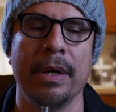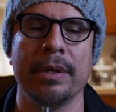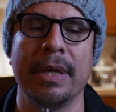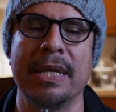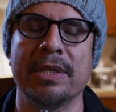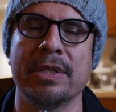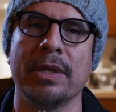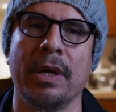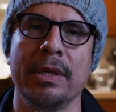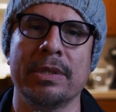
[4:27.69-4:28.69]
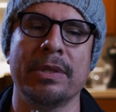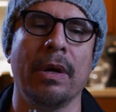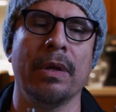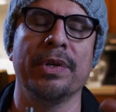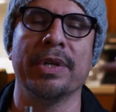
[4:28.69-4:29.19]
your lens is
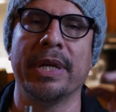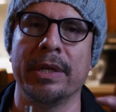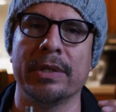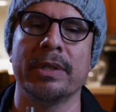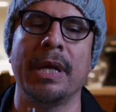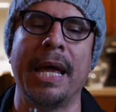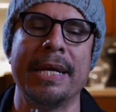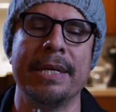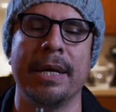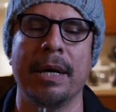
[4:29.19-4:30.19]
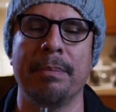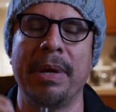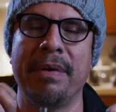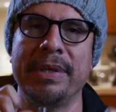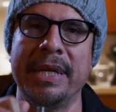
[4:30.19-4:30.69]
installed, your gears are lined up,
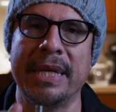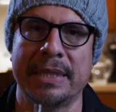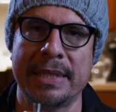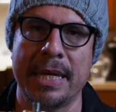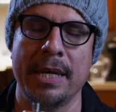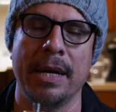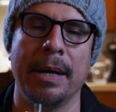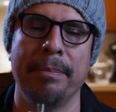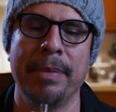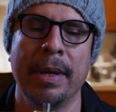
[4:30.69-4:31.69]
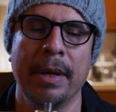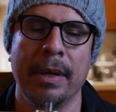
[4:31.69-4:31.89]
everything is set up,